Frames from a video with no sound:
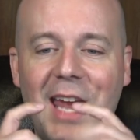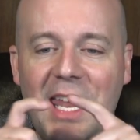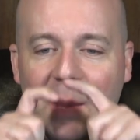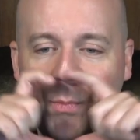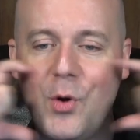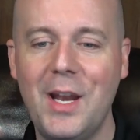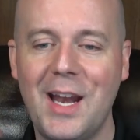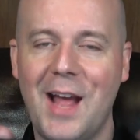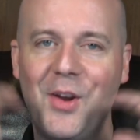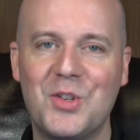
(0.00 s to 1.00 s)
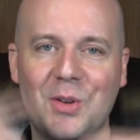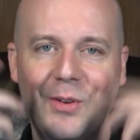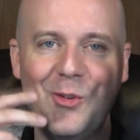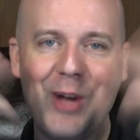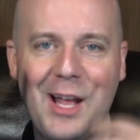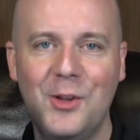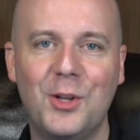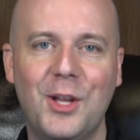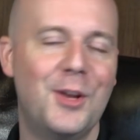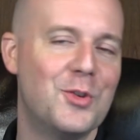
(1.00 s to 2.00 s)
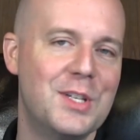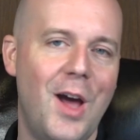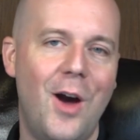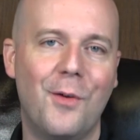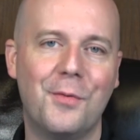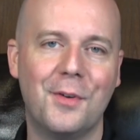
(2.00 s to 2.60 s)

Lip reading: and they print it on there so you kind of look like yourself.